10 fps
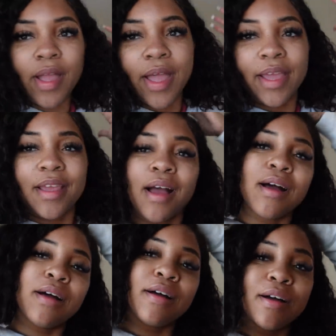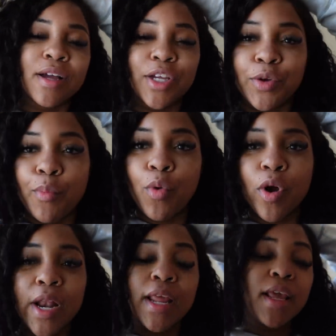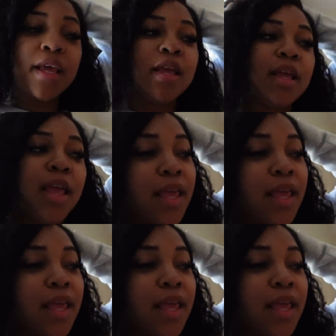Hey y'all, good morning.